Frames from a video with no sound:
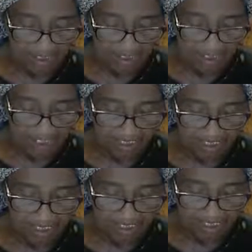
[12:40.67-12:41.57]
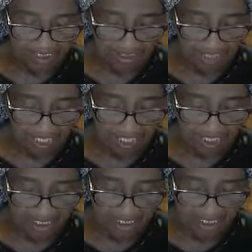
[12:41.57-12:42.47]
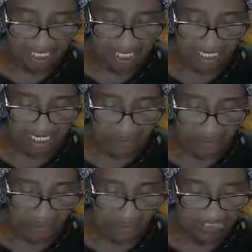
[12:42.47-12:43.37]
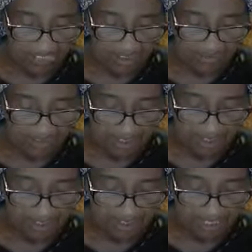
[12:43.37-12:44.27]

neither understand I what thou sayest.